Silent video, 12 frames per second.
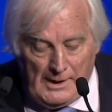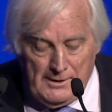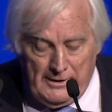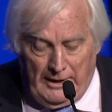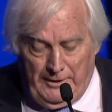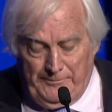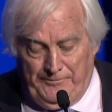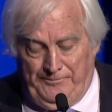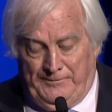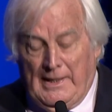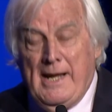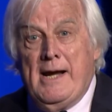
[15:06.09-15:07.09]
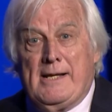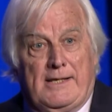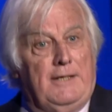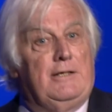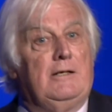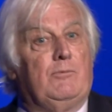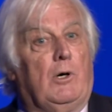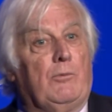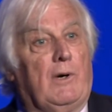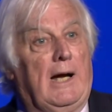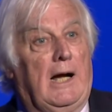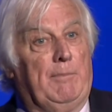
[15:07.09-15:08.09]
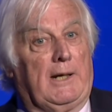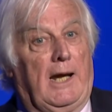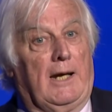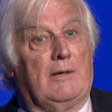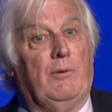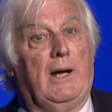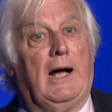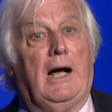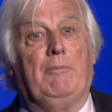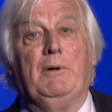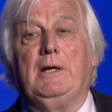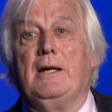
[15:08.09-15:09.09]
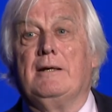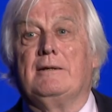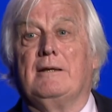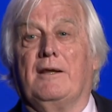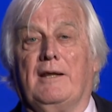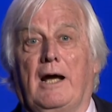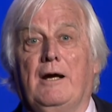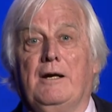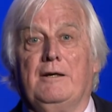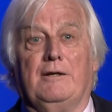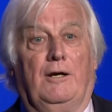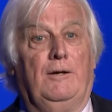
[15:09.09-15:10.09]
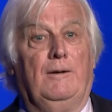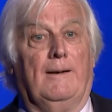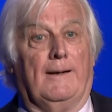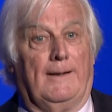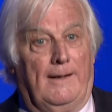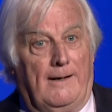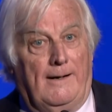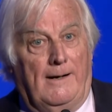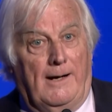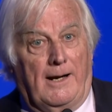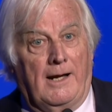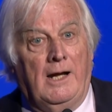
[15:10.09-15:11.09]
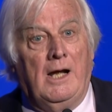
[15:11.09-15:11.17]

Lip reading: So this is what we're up against. We're up against those who lie.